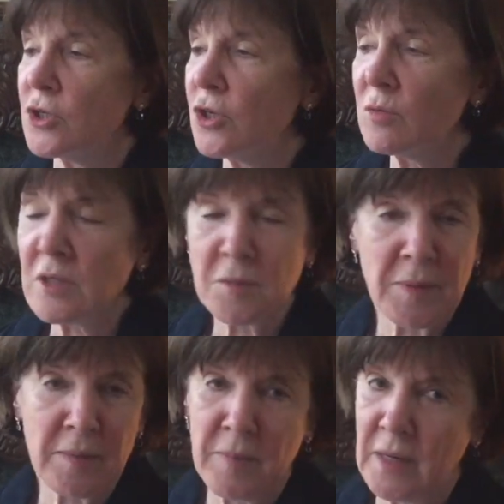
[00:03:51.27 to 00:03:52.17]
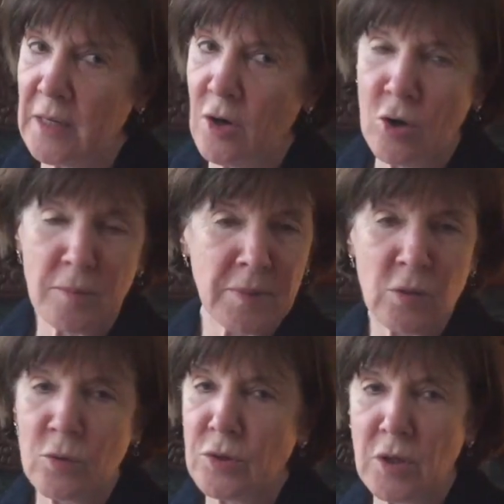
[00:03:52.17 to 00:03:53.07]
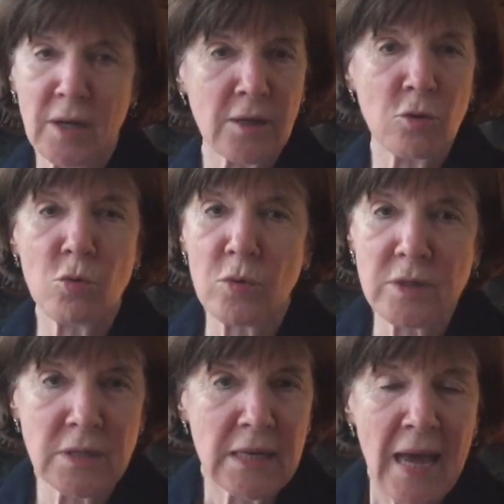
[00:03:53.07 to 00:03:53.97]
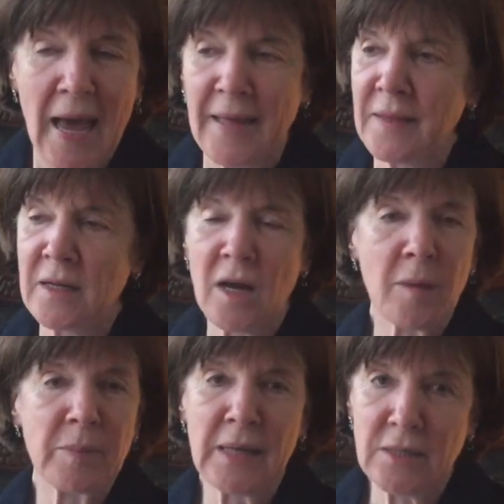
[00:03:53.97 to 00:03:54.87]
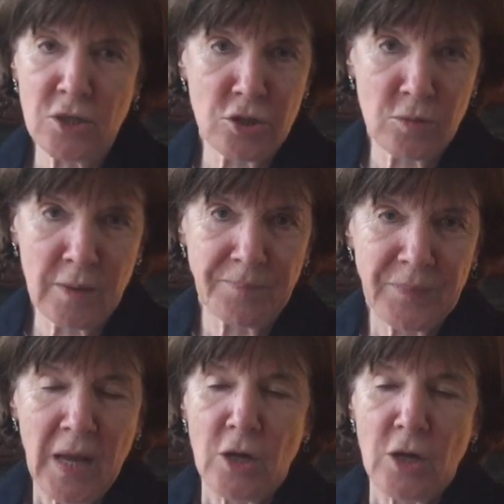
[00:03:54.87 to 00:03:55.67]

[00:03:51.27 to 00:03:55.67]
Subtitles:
don't spend money on a big orthodontic course and then not plan to do it.